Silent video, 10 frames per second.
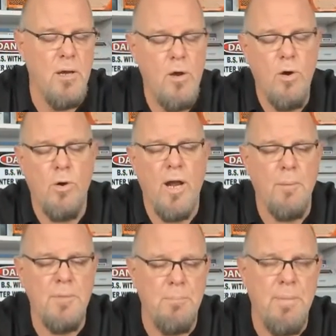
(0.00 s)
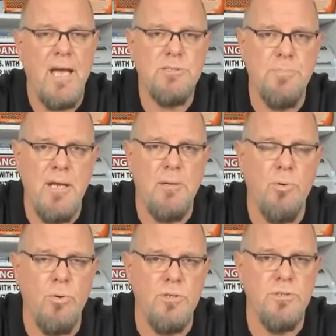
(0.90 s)
or how many patch panel
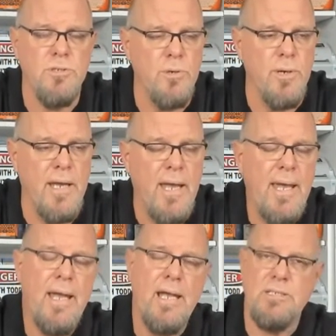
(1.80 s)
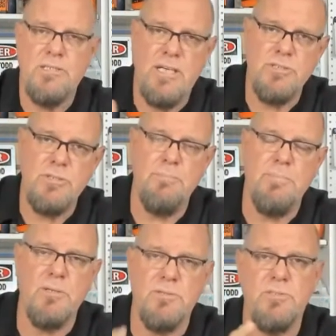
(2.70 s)
ports you're doing, and essentially
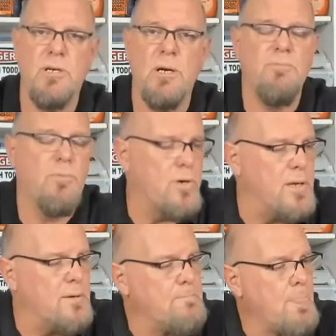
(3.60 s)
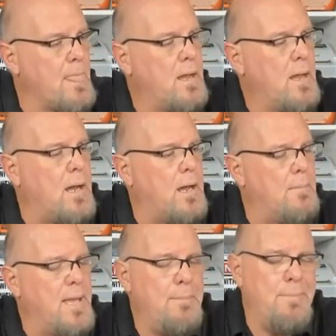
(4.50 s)
builds a job for you.
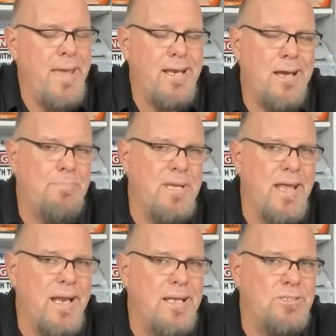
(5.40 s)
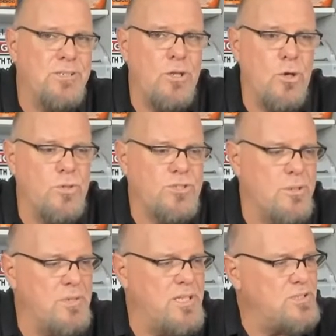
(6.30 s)
It may not be that easy though with
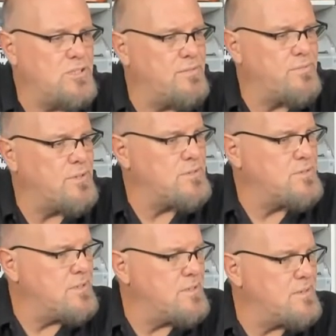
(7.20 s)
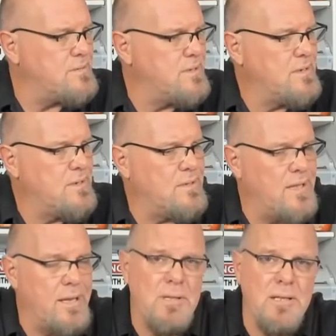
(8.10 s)
some of these different
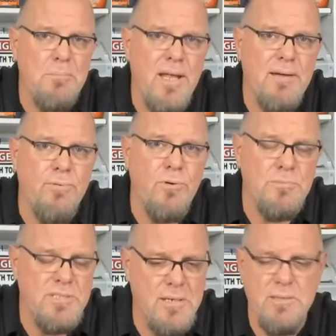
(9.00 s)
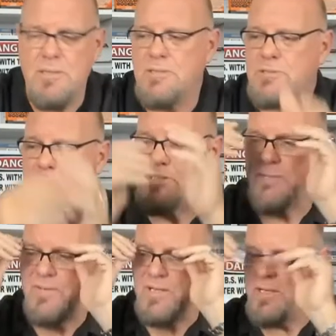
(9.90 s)
labeling platforms out there,
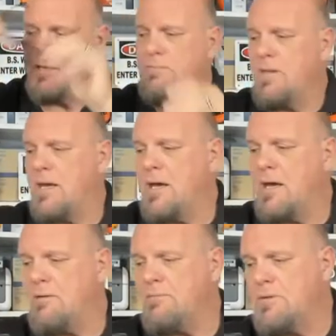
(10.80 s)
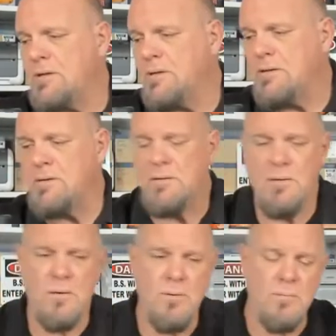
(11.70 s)
specifically if they have, you know, their
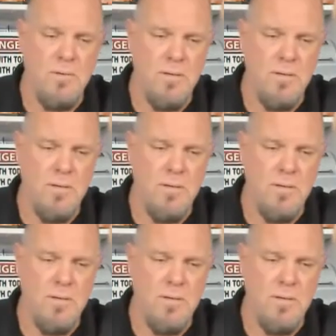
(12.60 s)
own